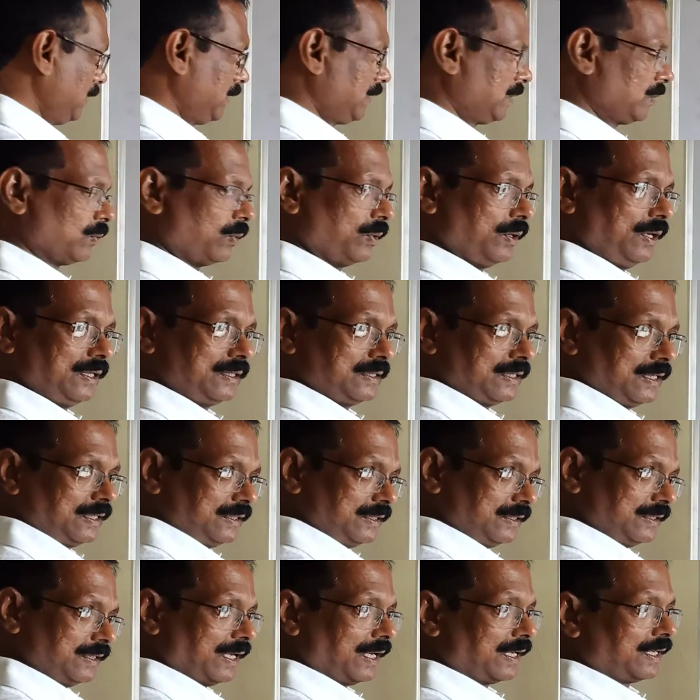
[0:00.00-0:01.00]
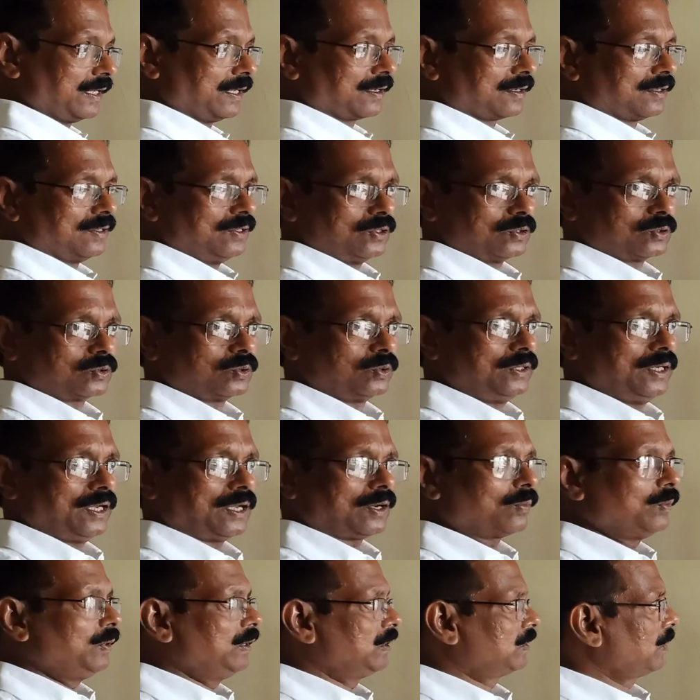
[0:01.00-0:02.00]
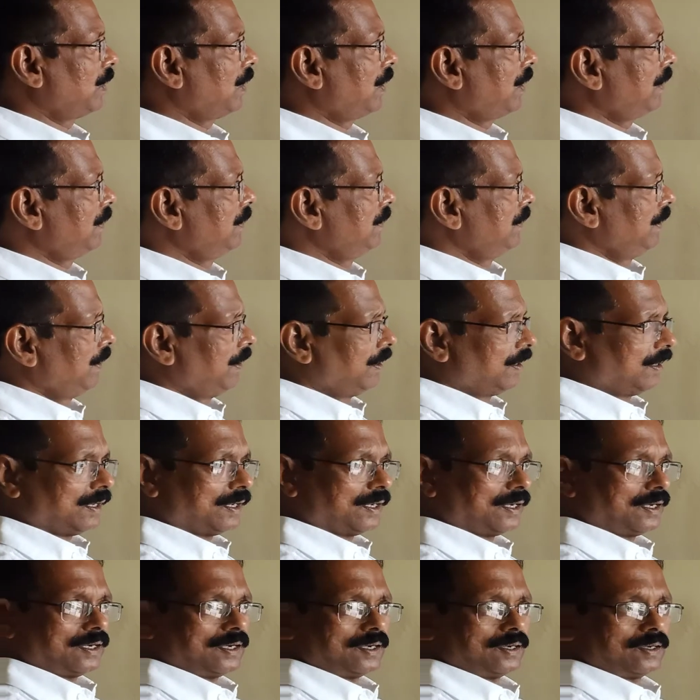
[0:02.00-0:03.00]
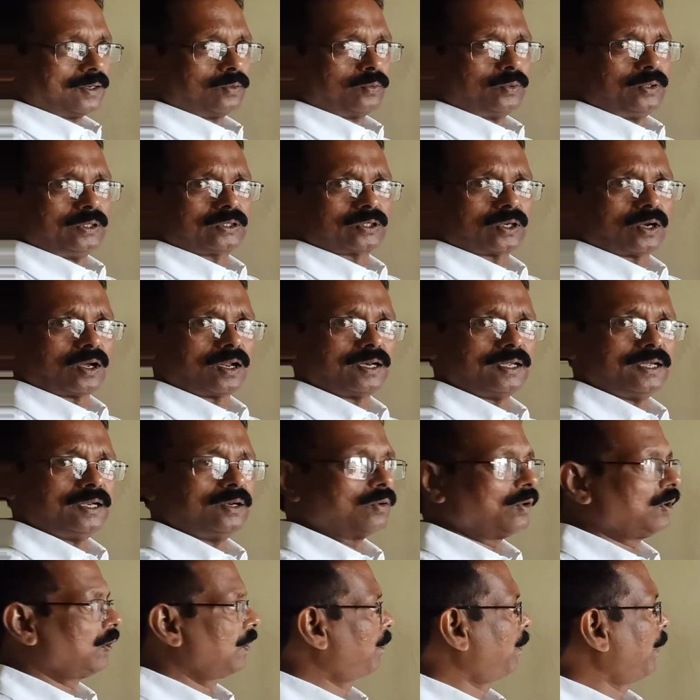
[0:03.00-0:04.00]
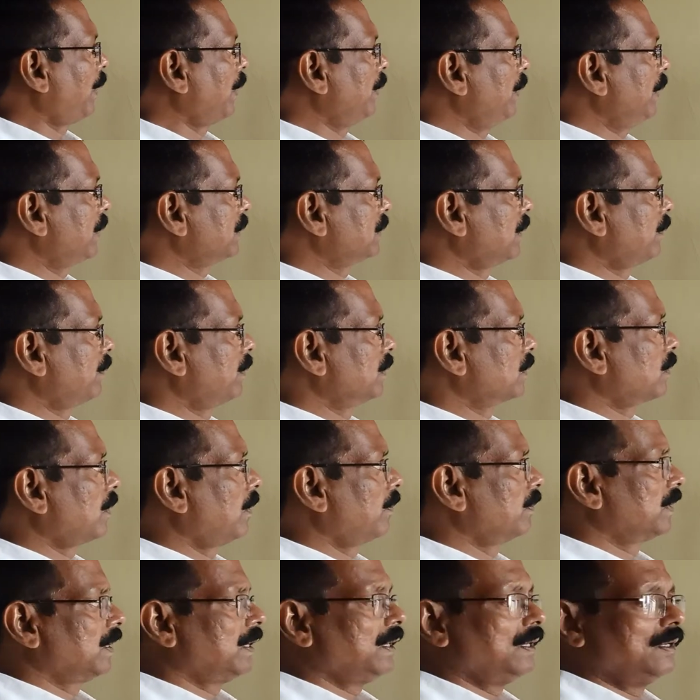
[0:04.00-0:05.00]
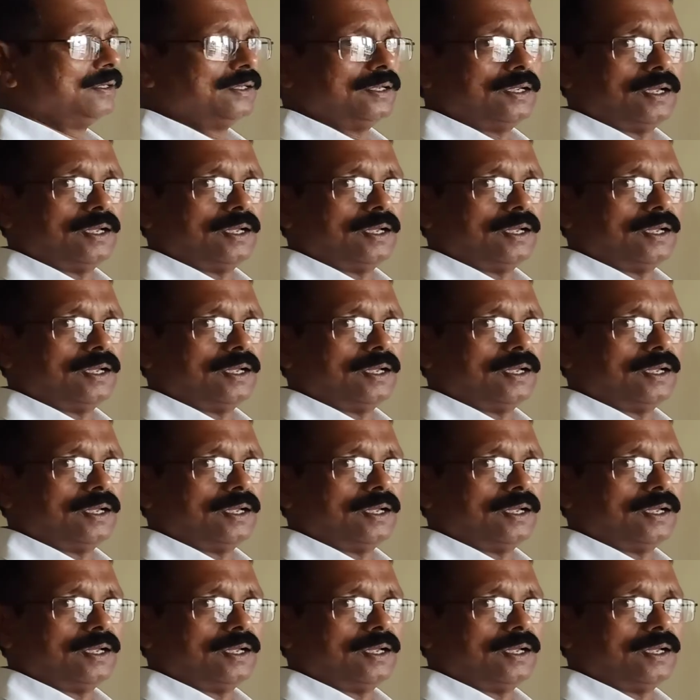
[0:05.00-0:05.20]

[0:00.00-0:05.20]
this is only change in that here. So here we saw in all 5 examples from the